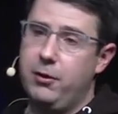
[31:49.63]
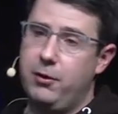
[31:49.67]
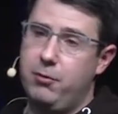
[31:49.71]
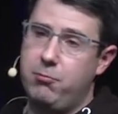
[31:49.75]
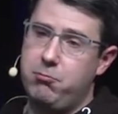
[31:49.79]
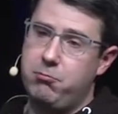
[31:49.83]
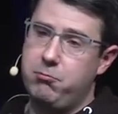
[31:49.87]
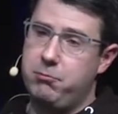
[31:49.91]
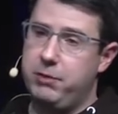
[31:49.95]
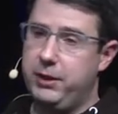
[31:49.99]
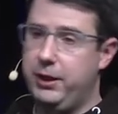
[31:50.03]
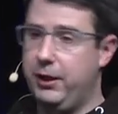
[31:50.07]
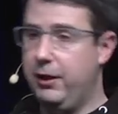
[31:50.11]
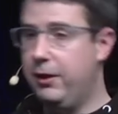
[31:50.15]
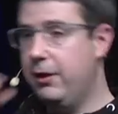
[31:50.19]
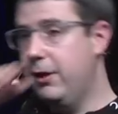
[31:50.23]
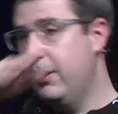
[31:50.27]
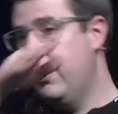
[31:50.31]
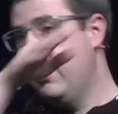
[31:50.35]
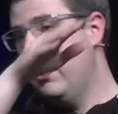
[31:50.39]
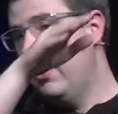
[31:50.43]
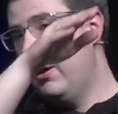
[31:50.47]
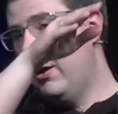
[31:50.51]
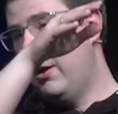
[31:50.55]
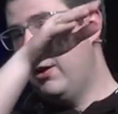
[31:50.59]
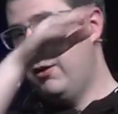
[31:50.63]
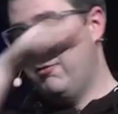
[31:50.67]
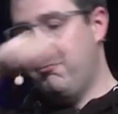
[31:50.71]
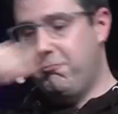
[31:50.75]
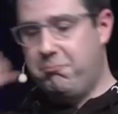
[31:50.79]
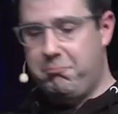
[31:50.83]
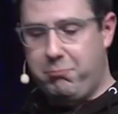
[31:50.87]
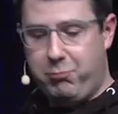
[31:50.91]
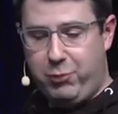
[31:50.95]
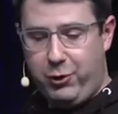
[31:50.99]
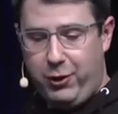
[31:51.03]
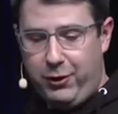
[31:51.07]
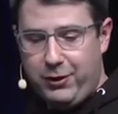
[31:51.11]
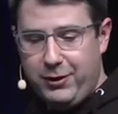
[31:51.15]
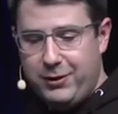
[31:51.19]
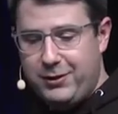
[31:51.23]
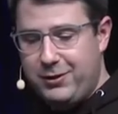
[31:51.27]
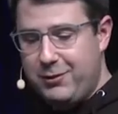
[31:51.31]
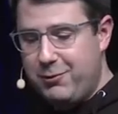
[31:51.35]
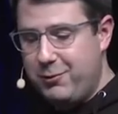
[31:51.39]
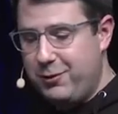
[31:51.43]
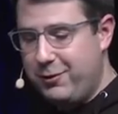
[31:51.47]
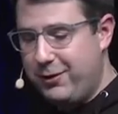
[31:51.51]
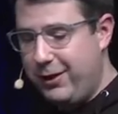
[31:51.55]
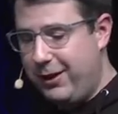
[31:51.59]
Um, they um, plotted
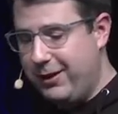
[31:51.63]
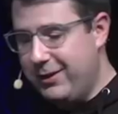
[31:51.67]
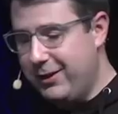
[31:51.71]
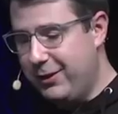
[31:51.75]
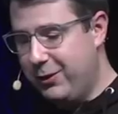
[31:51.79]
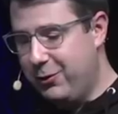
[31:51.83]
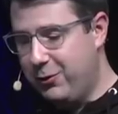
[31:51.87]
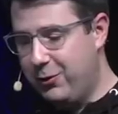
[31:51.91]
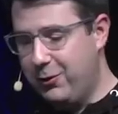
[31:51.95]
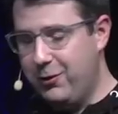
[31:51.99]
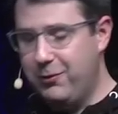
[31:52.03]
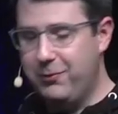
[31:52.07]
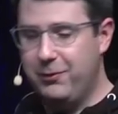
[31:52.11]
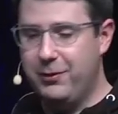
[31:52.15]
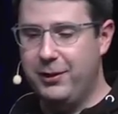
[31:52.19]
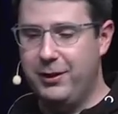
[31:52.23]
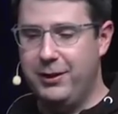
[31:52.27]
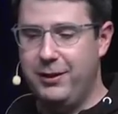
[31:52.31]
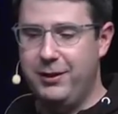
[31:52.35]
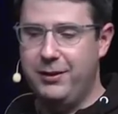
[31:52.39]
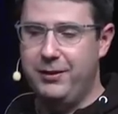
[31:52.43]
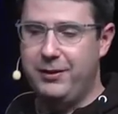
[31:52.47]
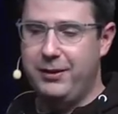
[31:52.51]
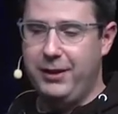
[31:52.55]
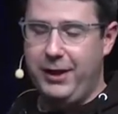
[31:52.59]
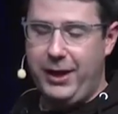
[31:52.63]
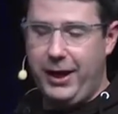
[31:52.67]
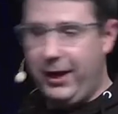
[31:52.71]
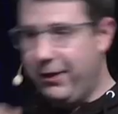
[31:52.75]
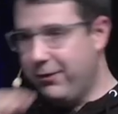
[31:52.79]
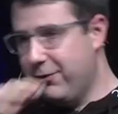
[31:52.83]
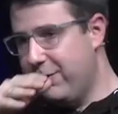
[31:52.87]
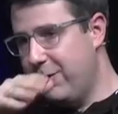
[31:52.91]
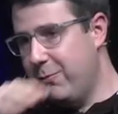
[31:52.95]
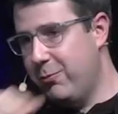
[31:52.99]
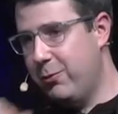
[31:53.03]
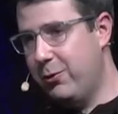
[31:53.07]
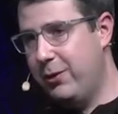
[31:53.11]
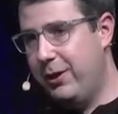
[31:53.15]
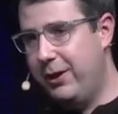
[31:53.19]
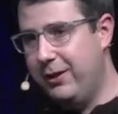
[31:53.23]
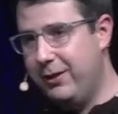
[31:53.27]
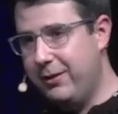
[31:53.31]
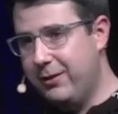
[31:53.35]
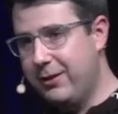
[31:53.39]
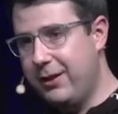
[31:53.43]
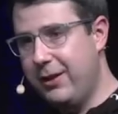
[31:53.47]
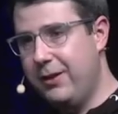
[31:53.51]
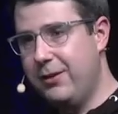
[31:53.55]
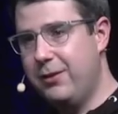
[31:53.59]
the resulting curve and they
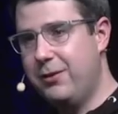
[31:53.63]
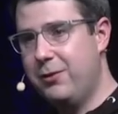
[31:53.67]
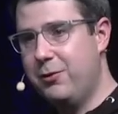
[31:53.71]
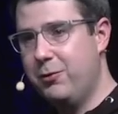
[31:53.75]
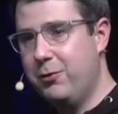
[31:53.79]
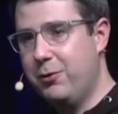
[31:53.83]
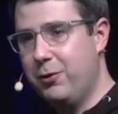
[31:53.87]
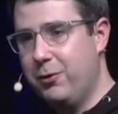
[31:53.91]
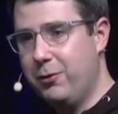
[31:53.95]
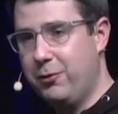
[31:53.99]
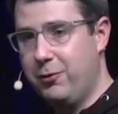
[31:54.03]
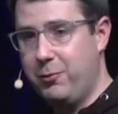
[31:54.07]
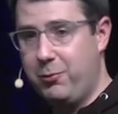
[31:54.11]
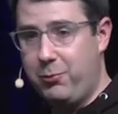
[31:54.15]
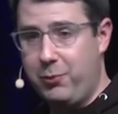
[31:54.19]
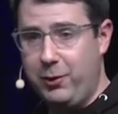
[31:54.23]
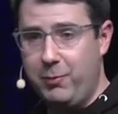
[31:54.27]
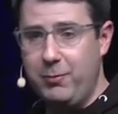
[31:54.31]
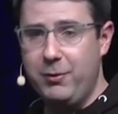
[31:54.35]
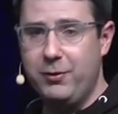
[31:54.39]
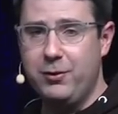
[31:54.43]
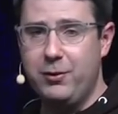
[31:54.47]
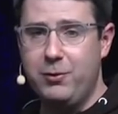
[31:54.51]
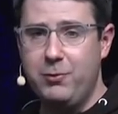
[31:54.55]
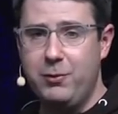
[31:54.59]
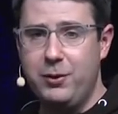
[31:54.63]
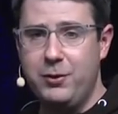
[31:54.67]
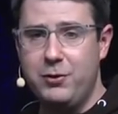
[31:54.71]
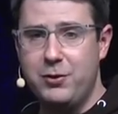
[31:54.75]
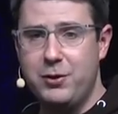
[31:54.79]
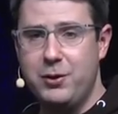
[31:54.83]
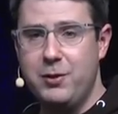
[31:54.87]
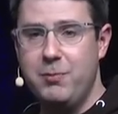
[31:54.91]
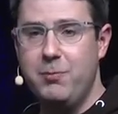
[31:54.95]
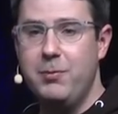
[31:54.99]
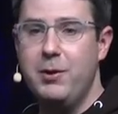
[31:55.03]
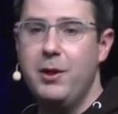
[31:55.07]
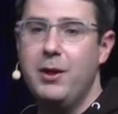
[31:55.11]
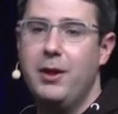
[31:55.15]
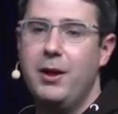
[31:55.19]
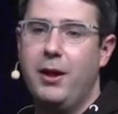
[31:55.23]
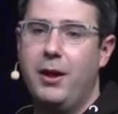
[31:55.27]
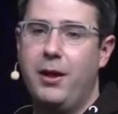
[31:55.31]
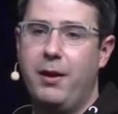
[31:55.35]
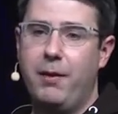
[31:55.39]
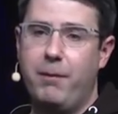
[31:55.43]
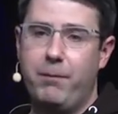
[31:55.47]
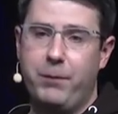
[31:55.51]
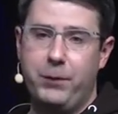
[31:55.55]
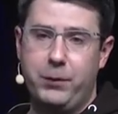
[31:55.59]
extrapolated that to the supremacy regime
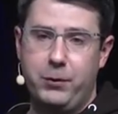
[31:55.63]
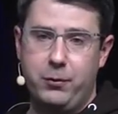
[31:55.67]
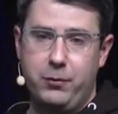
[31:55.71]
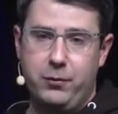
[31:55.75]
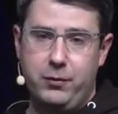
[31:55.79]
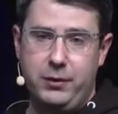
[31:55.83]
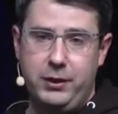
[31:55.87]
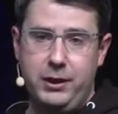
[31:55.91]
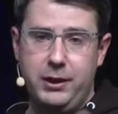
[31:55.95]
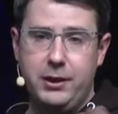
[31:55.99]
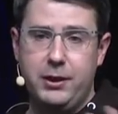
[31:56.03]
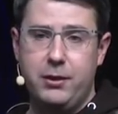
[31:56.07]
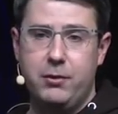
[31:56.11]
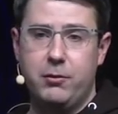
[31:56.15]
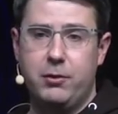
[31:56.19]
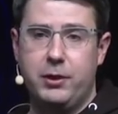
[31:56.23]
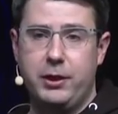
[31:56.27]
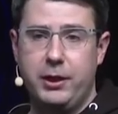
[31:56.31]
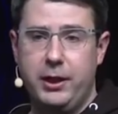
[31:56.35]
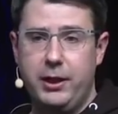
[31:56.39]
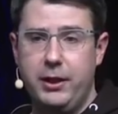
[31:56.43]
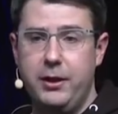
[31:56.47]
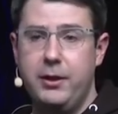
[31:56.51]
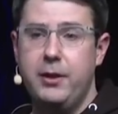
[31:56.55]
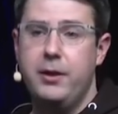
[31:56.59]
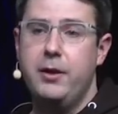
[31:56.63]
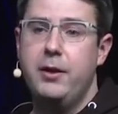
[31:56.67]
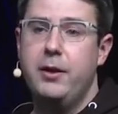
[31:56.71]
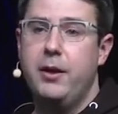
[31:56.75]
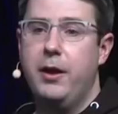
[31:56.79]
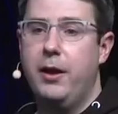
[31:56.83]
um, to see that, okay,